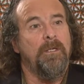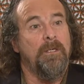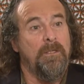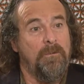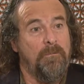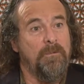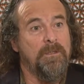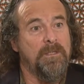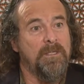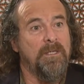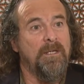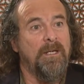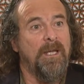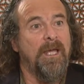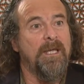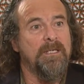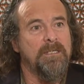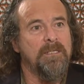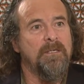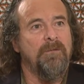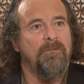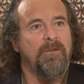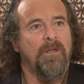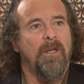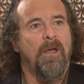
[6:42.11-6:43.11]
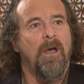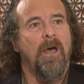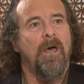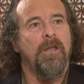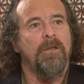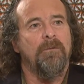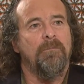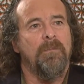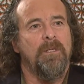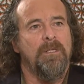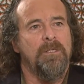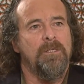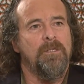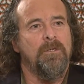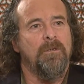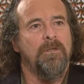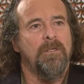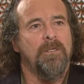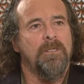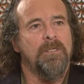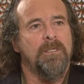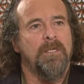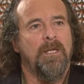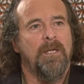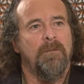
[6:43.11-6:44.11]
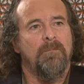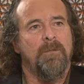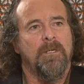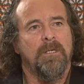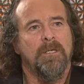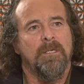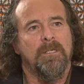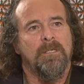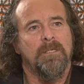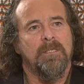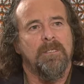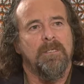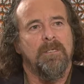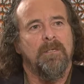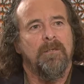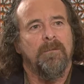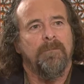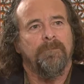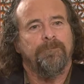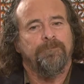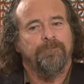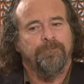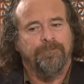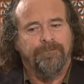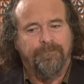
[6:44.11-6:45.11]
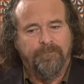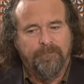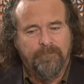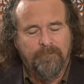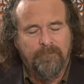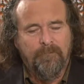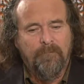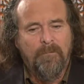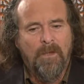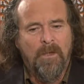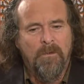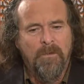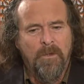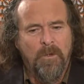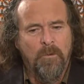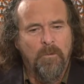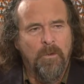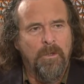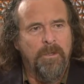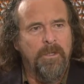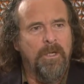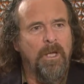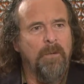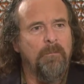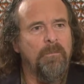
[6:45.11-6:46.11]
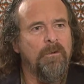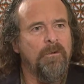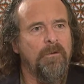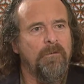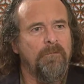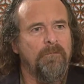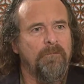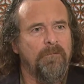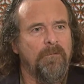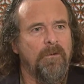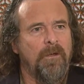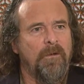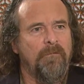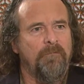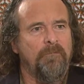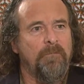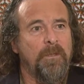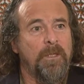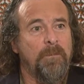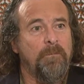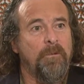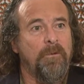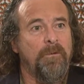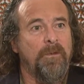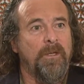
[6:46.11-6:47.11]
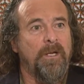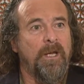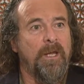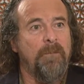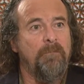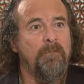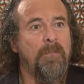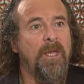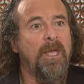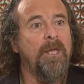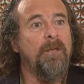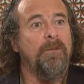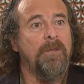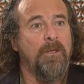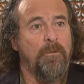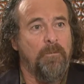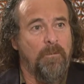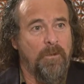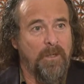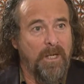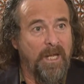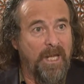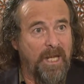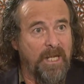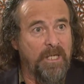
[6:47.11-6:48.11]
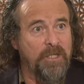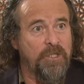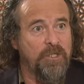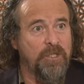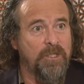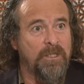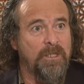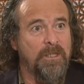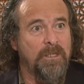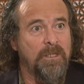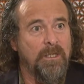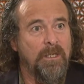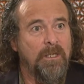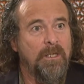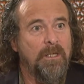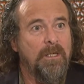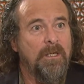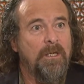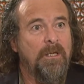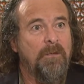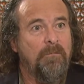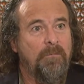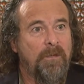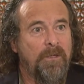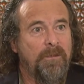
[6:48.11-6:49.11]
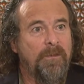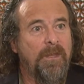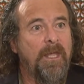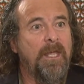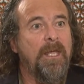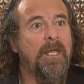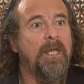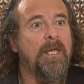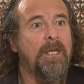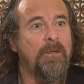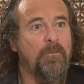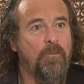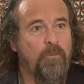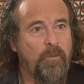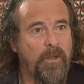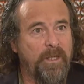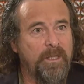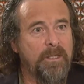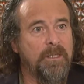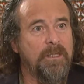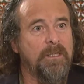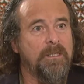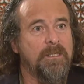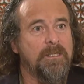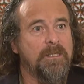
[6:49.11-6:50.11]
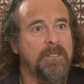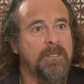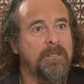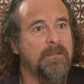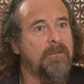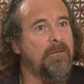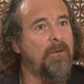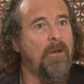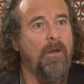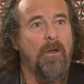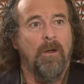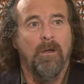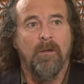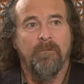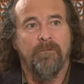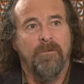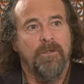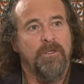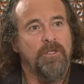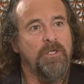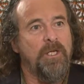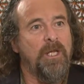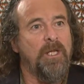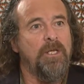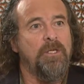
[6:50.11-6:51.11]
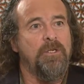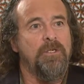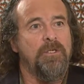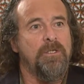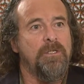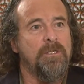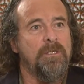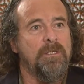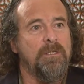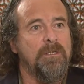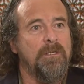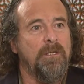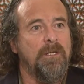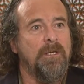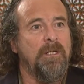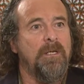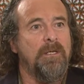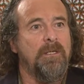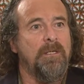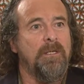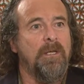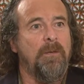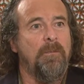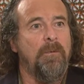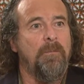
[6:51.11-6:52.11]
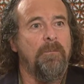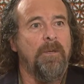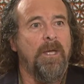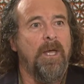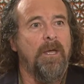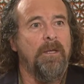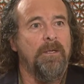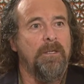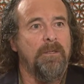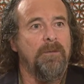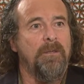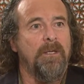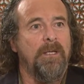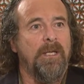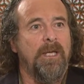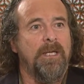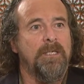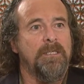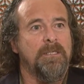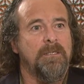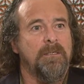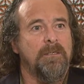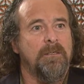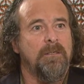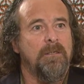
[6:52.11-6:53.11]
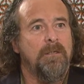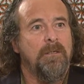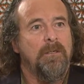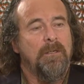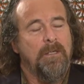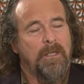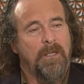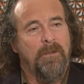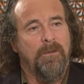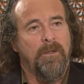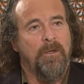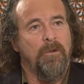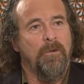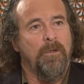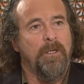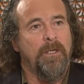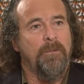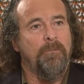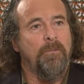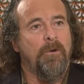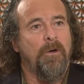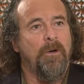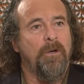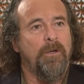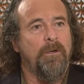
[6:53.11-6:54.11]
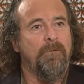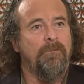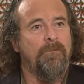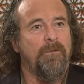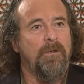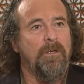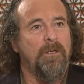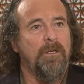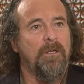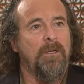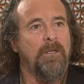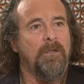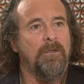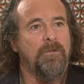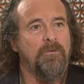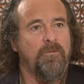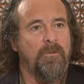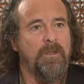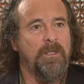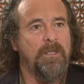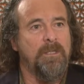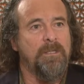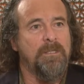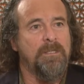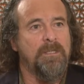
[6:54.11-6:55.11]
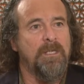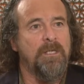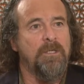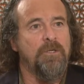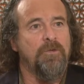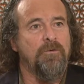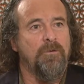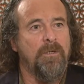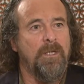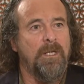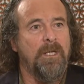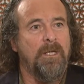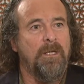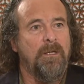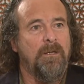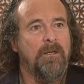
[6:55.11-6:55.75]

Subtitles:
It was the last of the Ottomans, you could say, because there were a number of people that I met that were aged, but they had witnessed all of the changes that had come about in the early part of the 20th century,